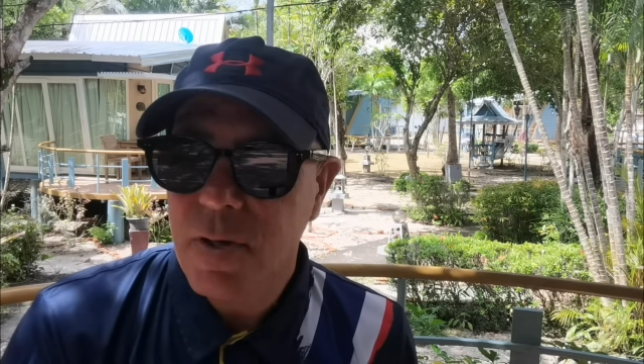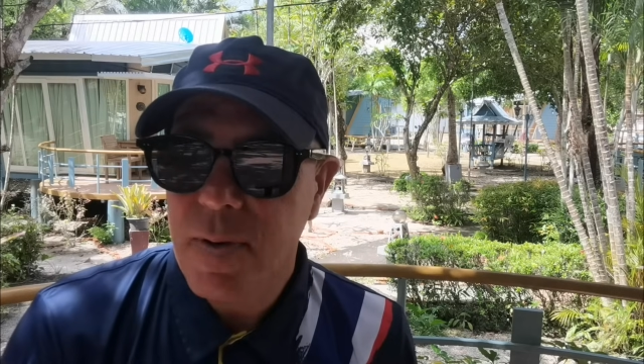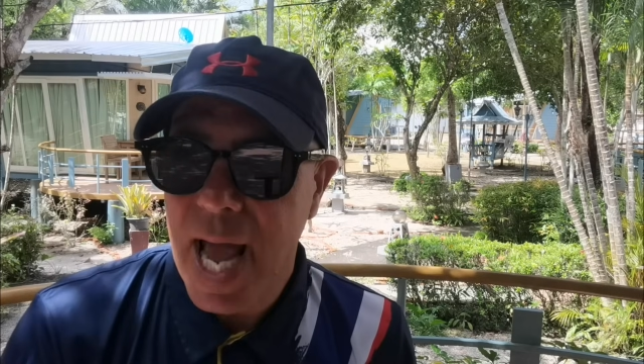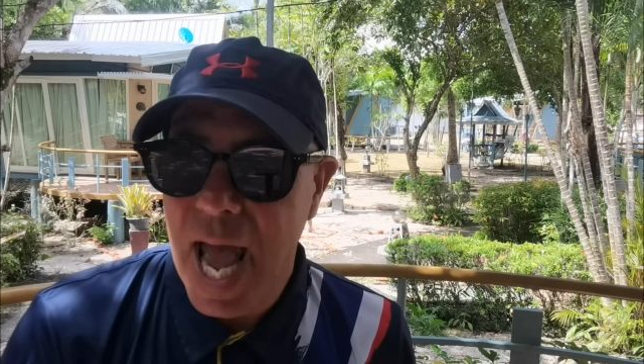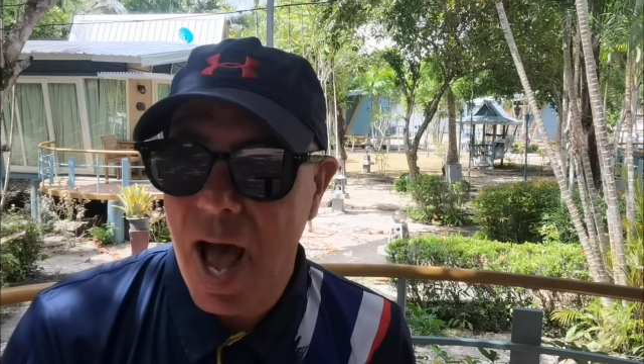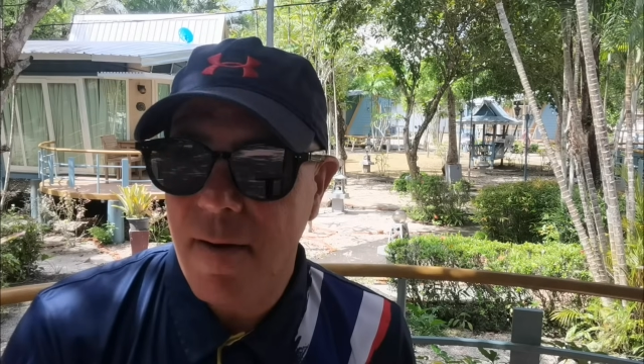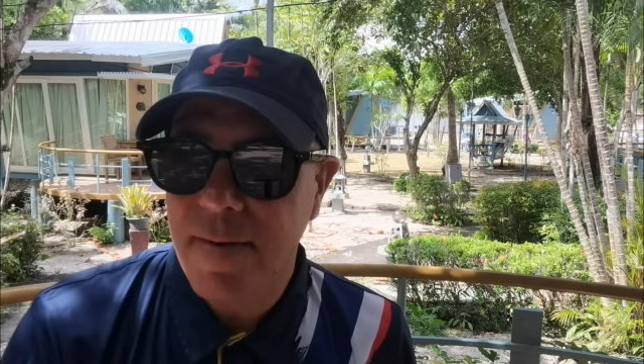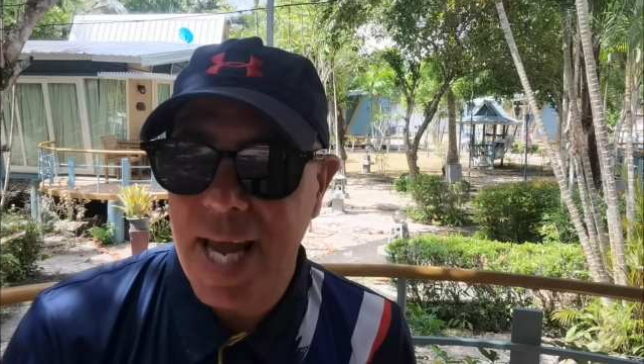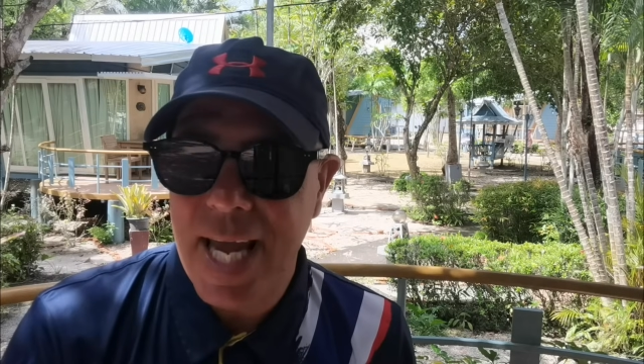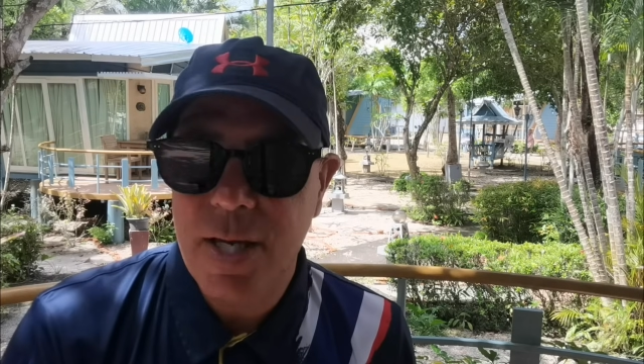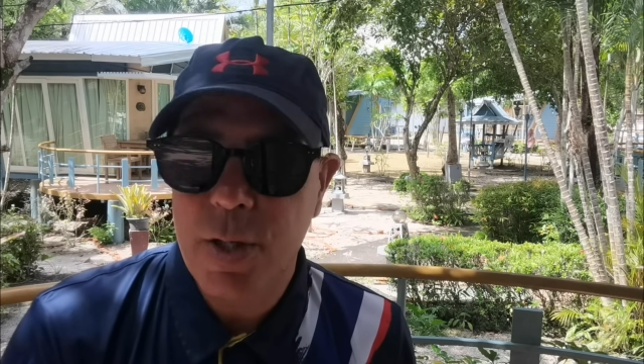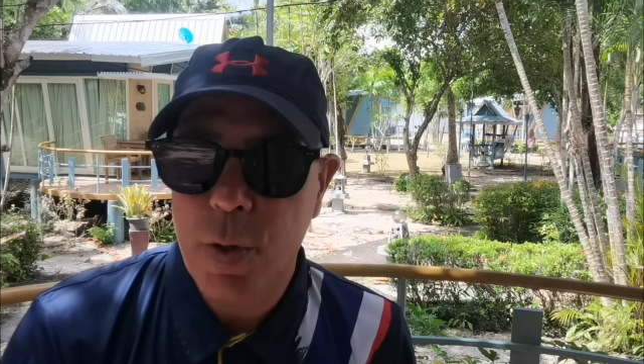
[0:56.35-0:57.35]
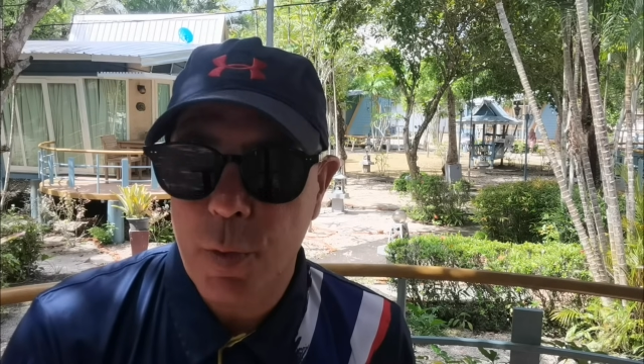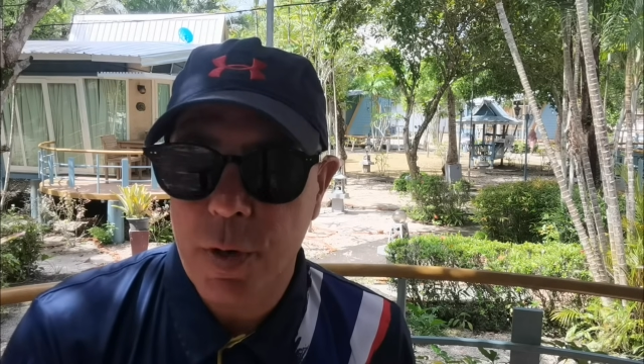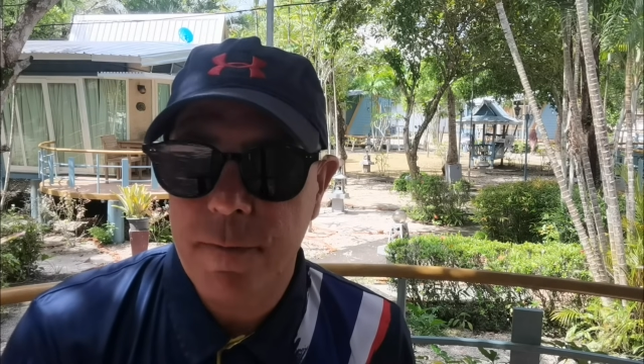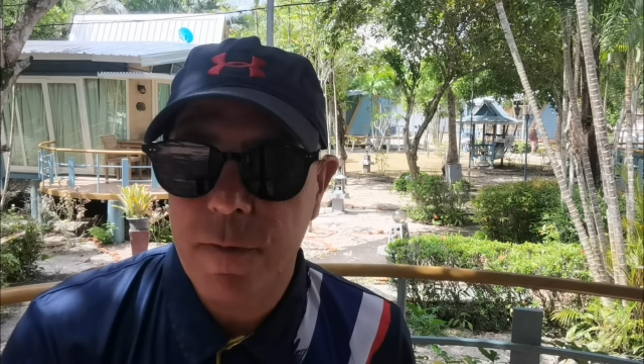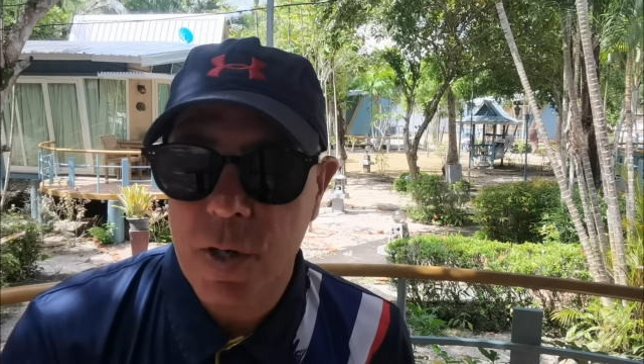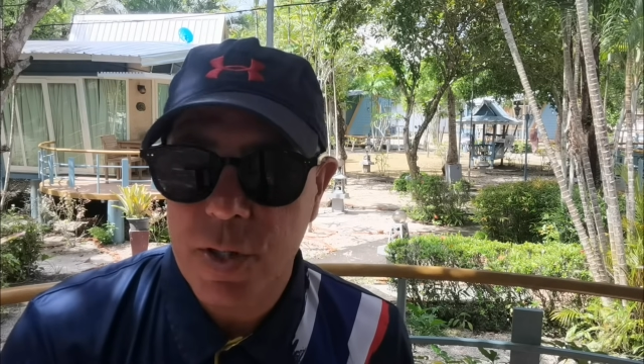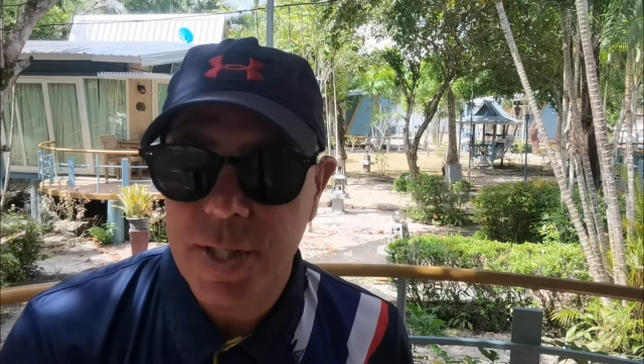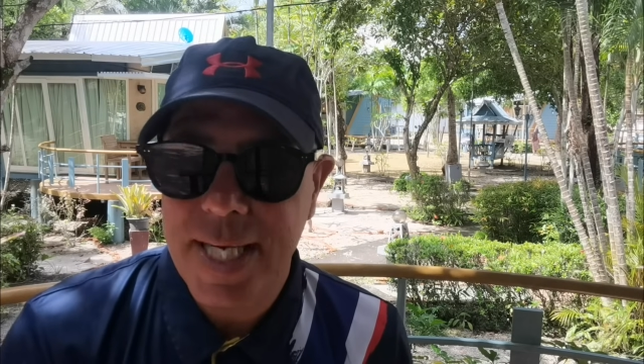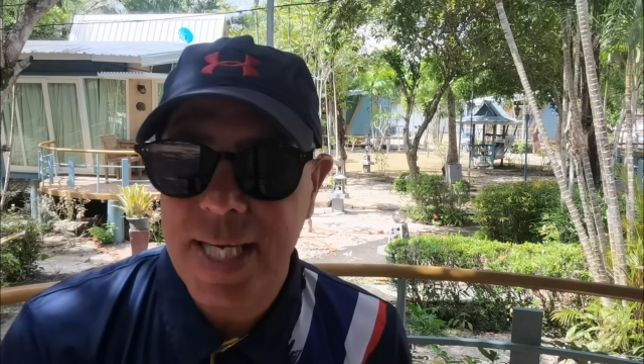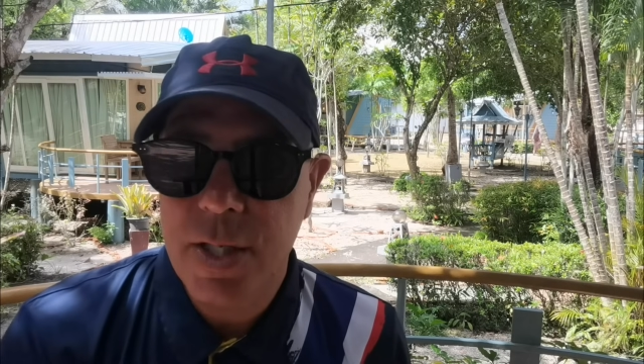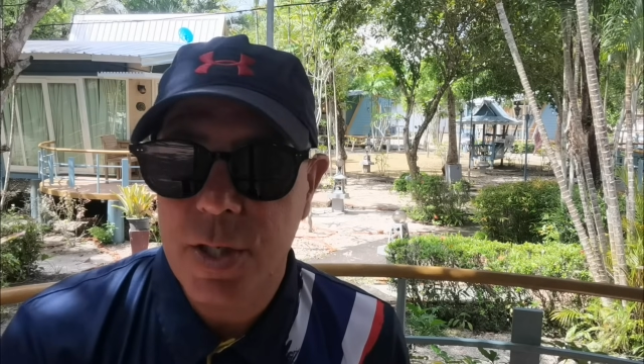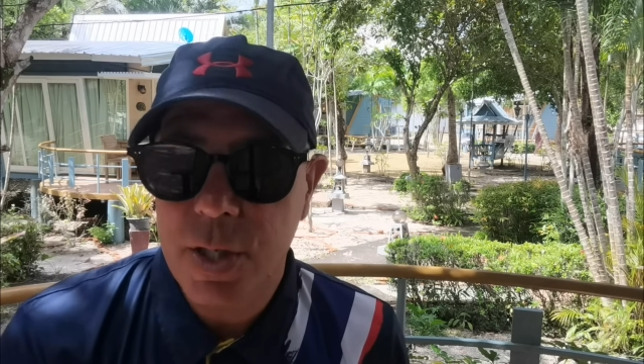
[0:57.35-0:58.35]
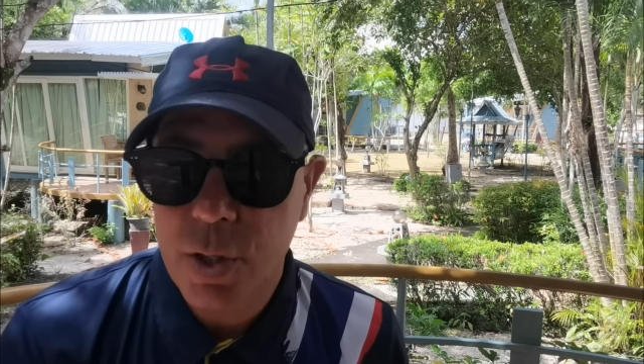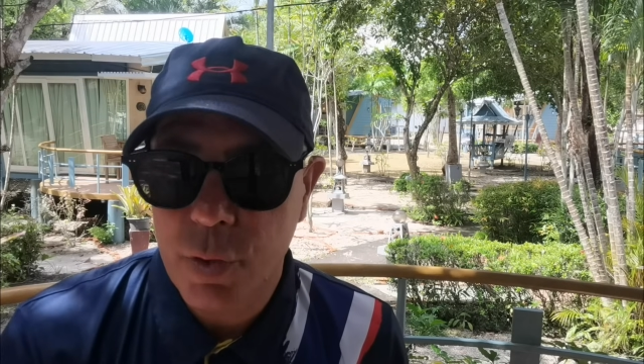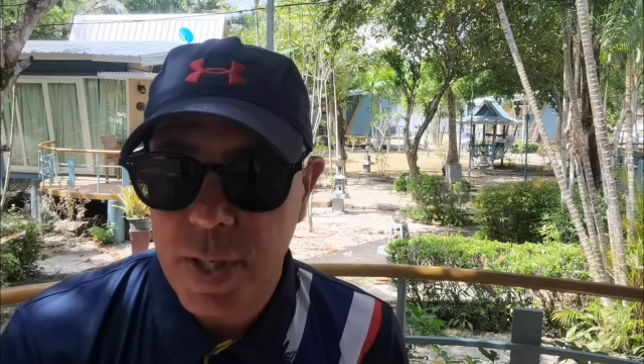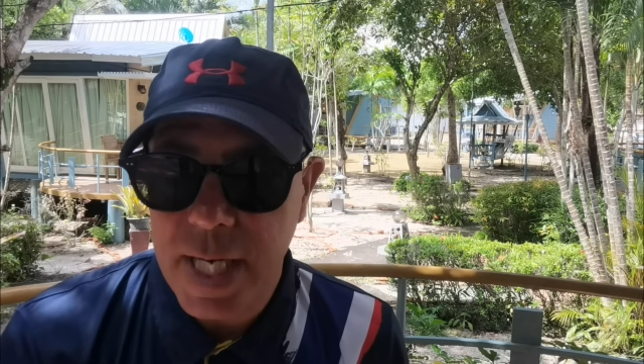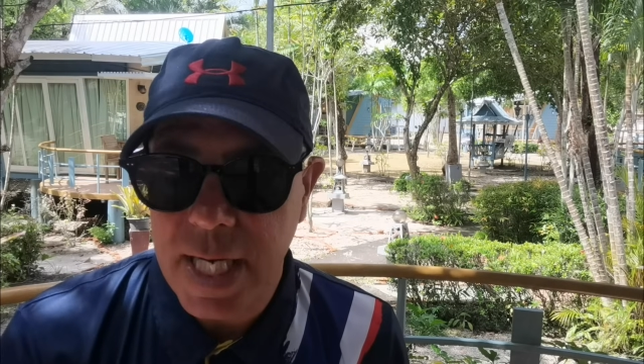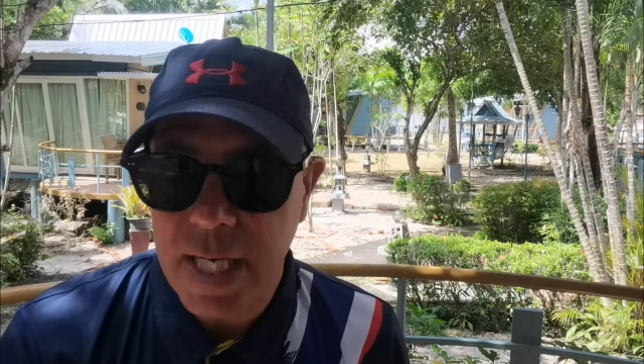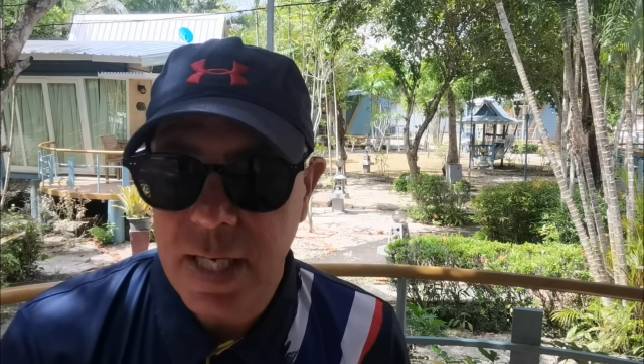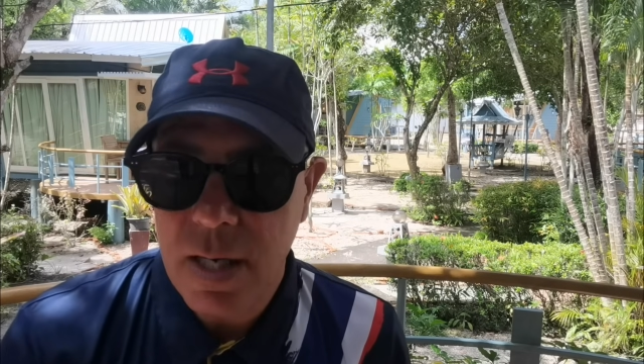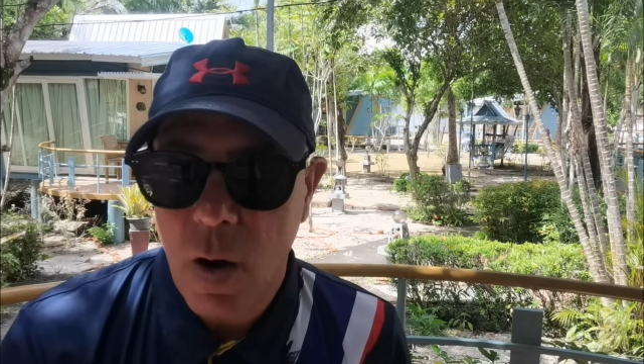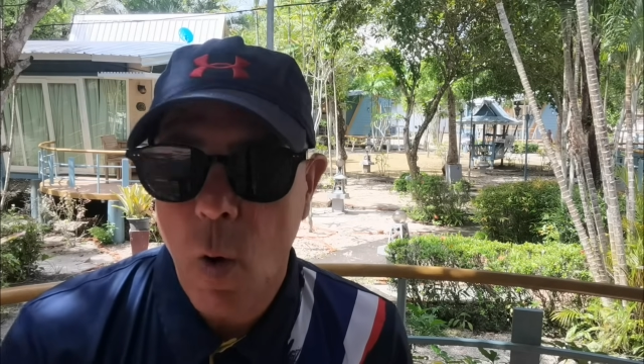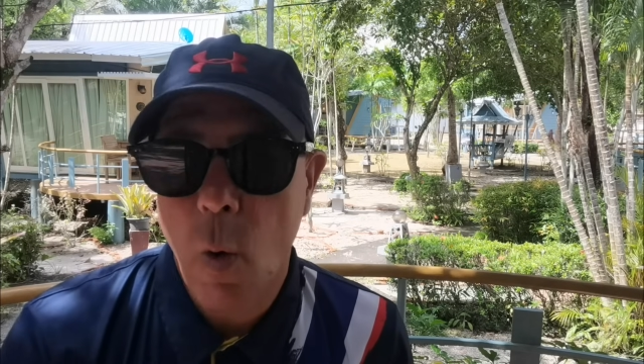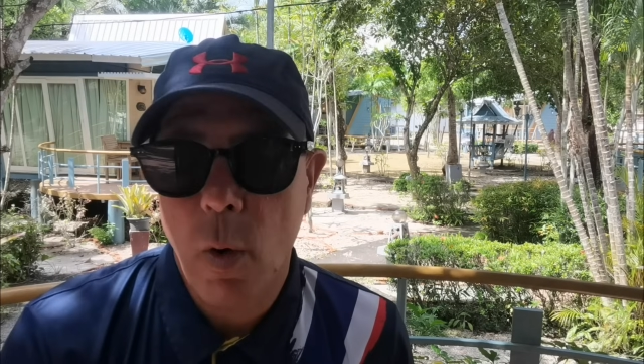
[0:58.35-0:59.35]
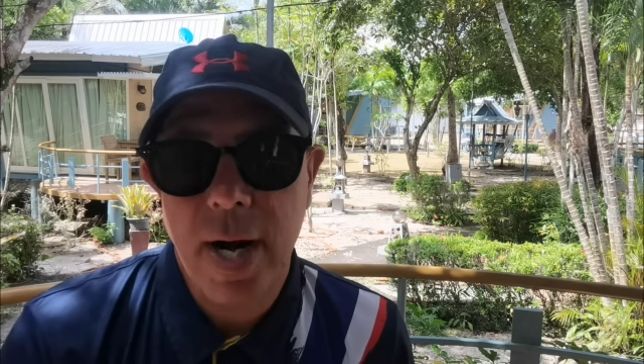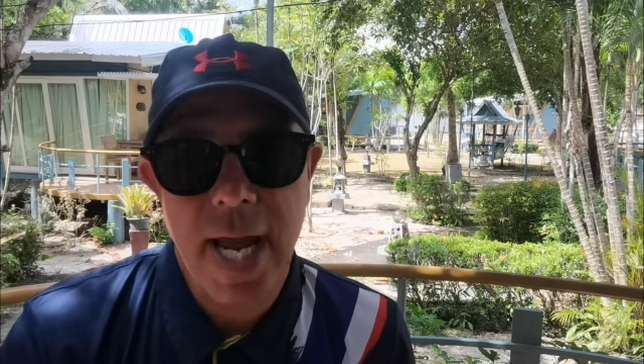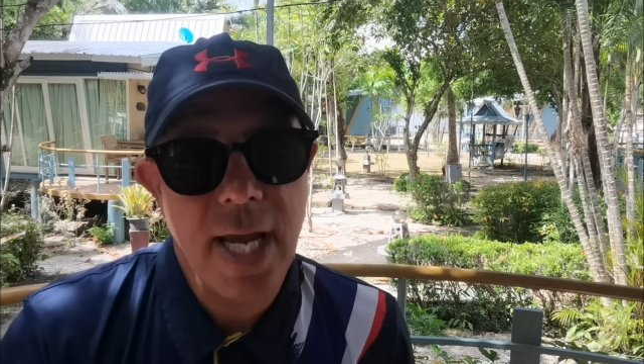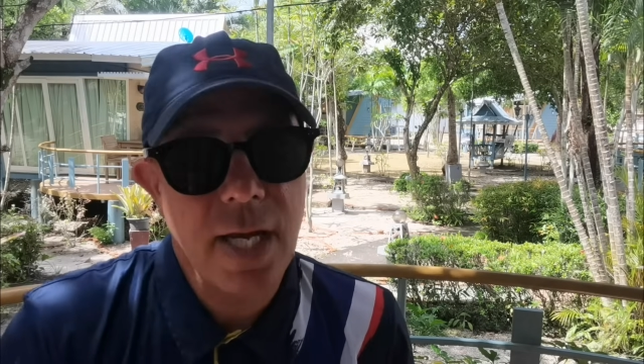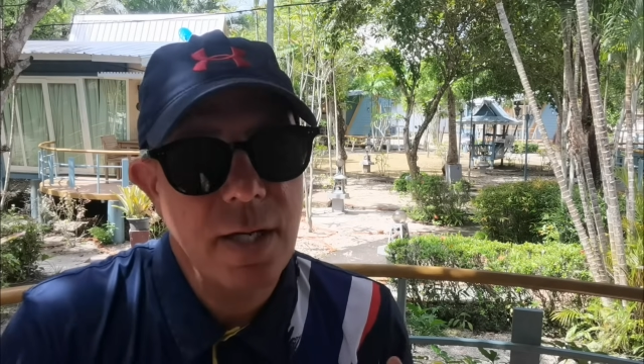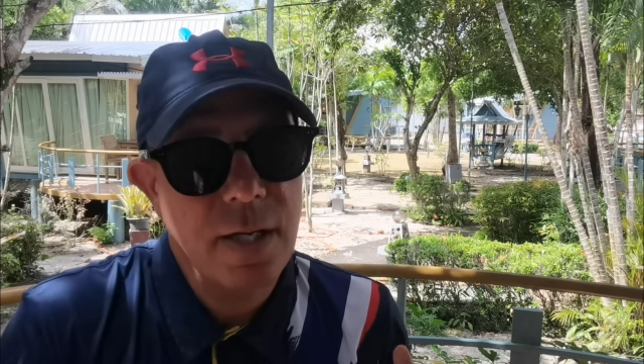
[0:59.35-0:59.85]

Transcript: to have a university degree or a